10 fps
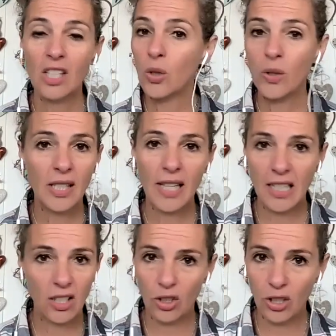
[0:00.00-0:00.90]

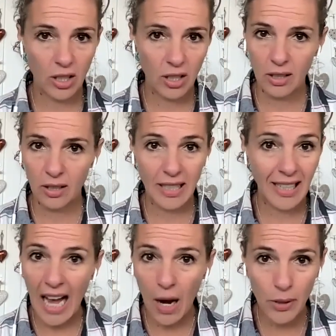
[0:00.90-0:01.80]
suicide is not a
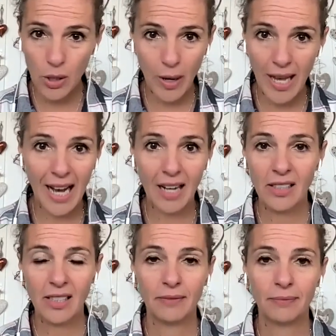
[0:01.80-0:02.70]
coward's way
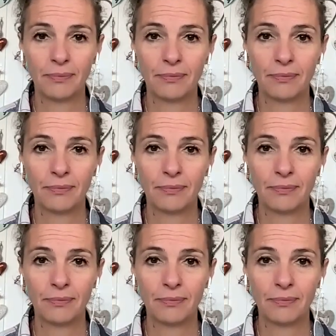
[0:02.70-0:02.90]
out.